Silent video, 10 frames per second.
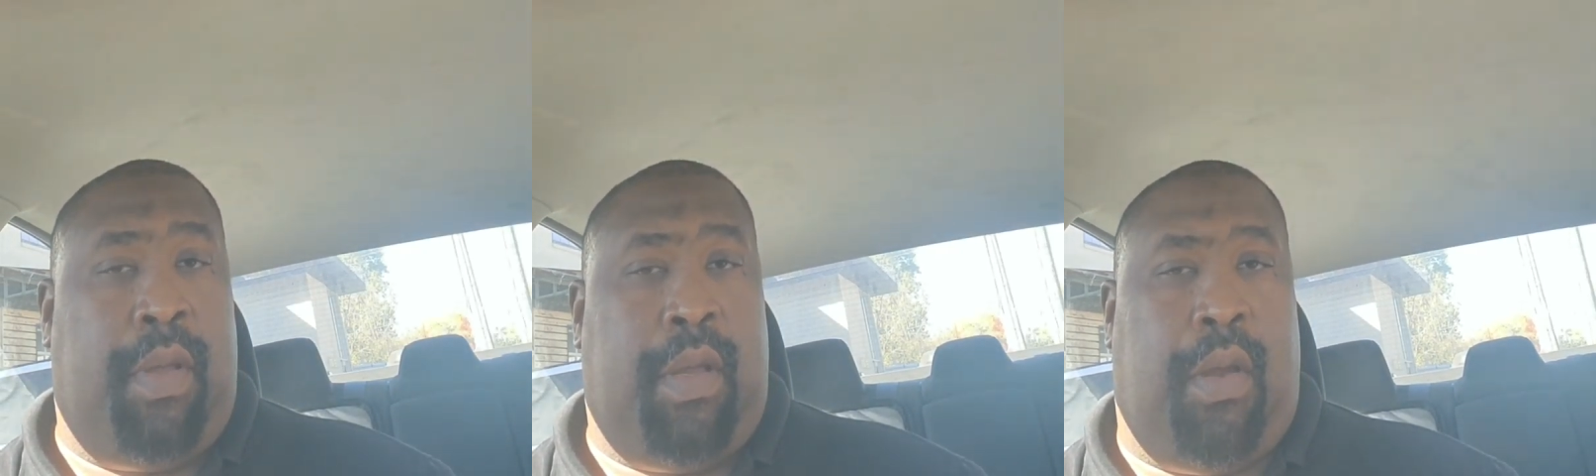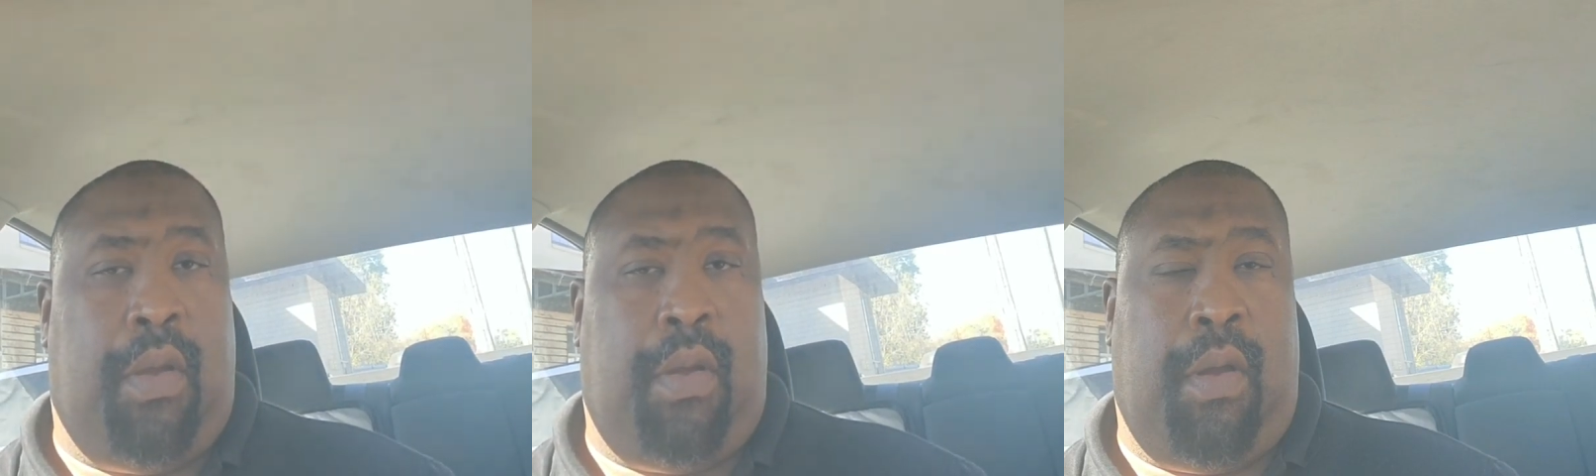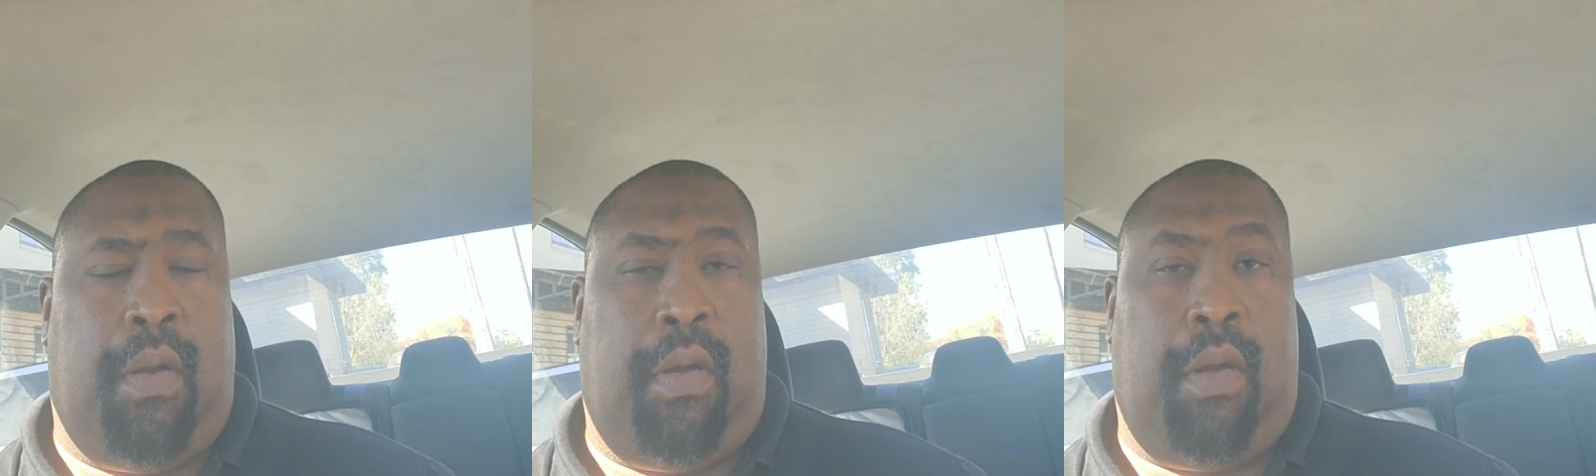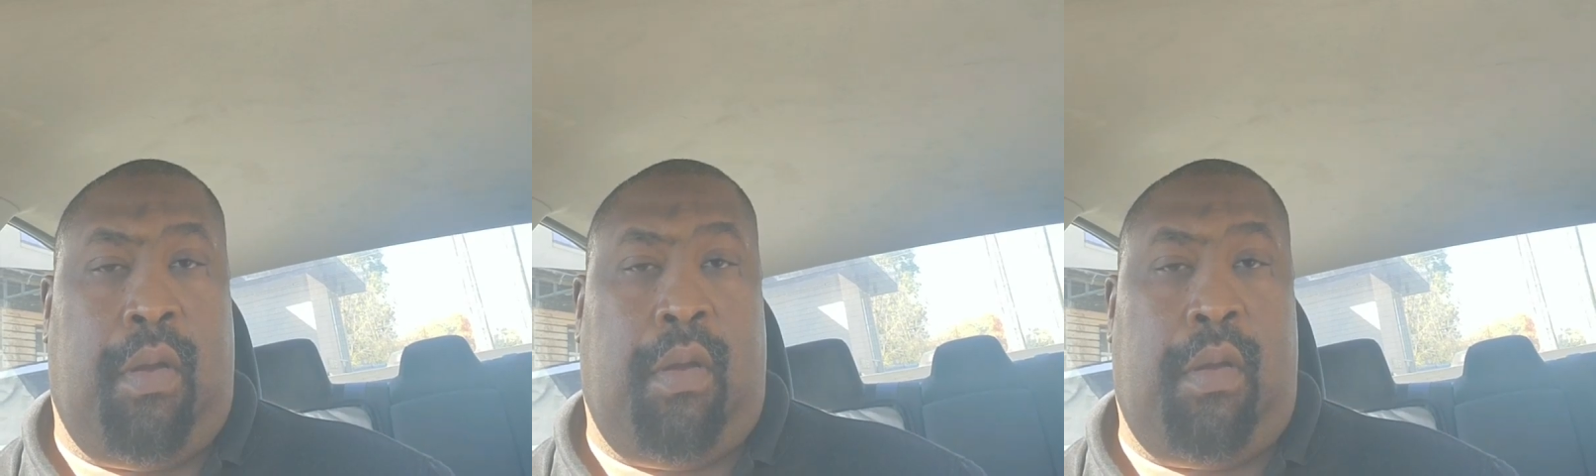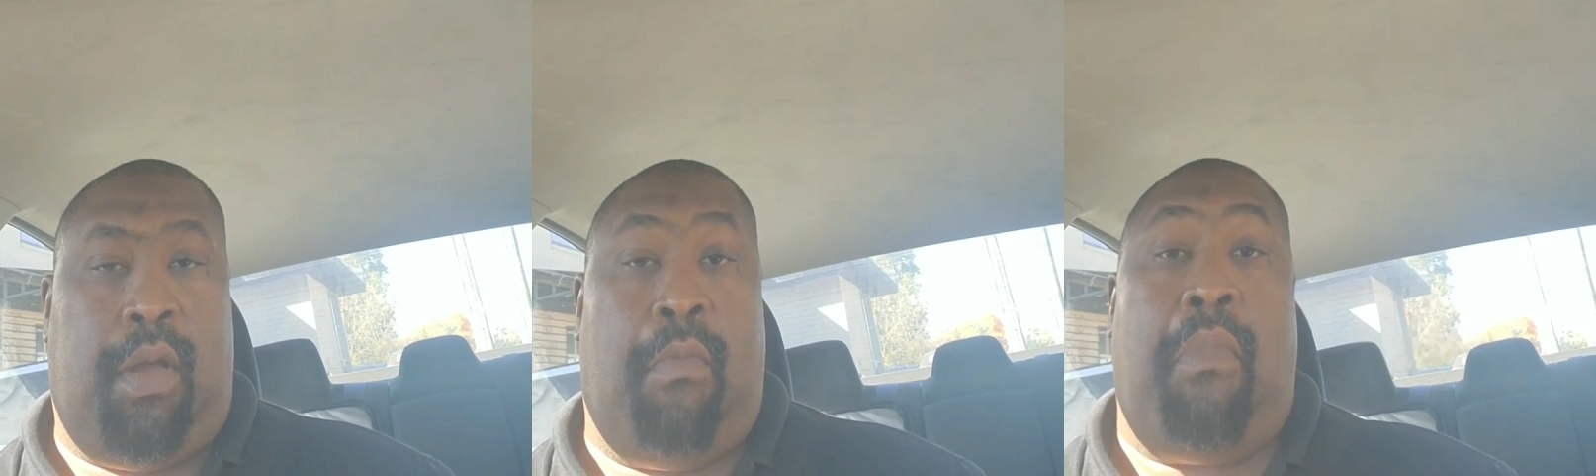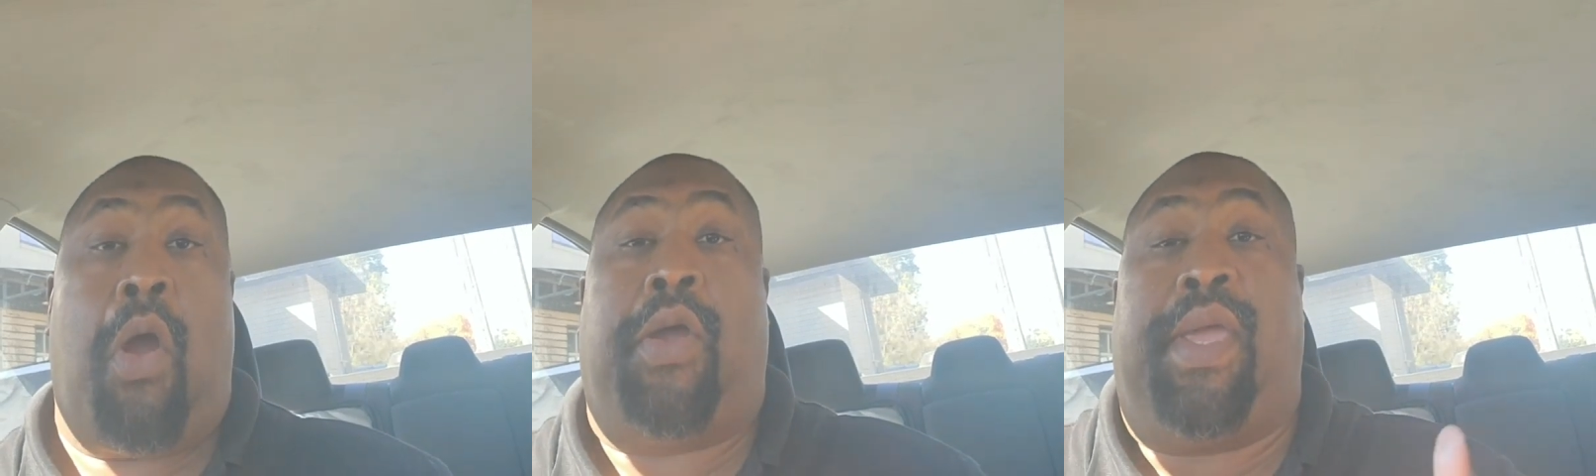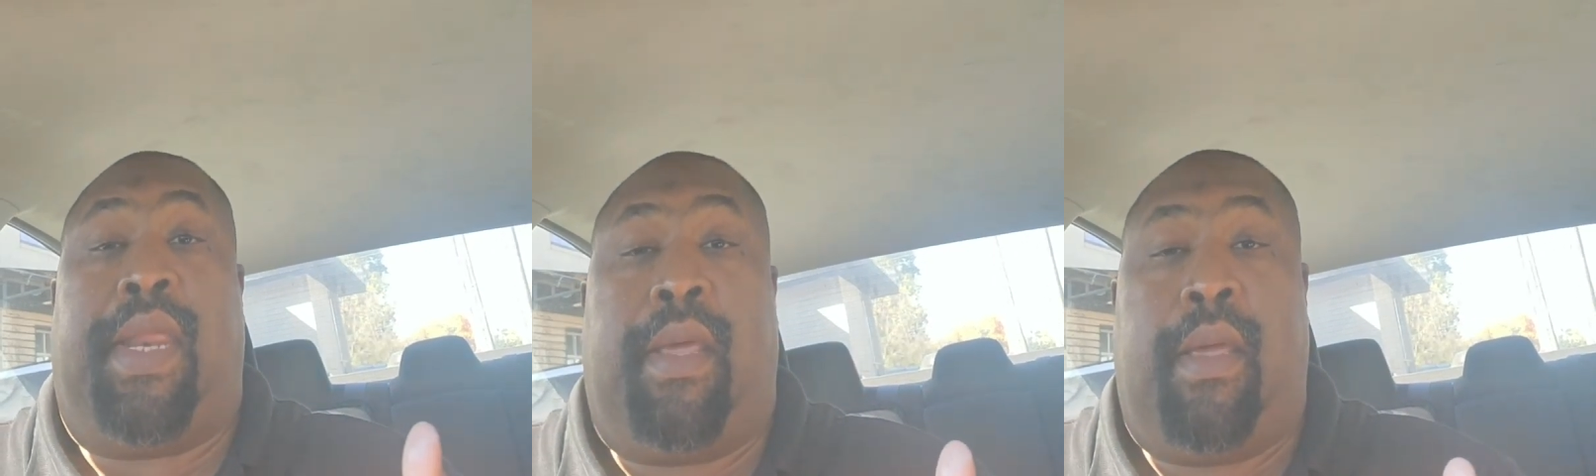your, your, your, your
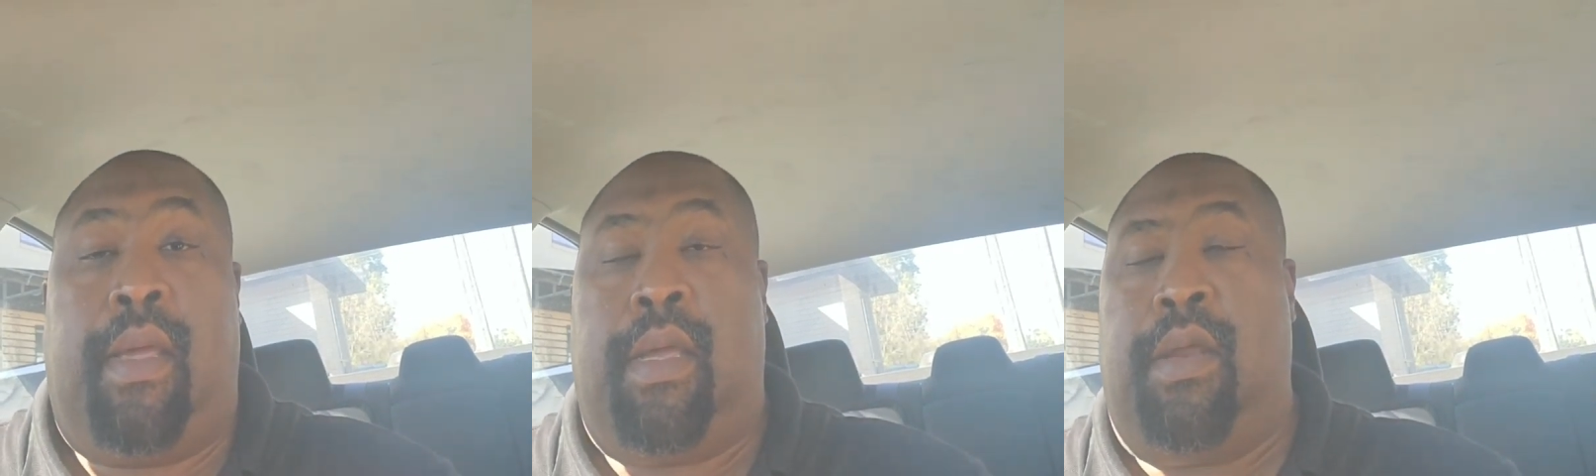market, you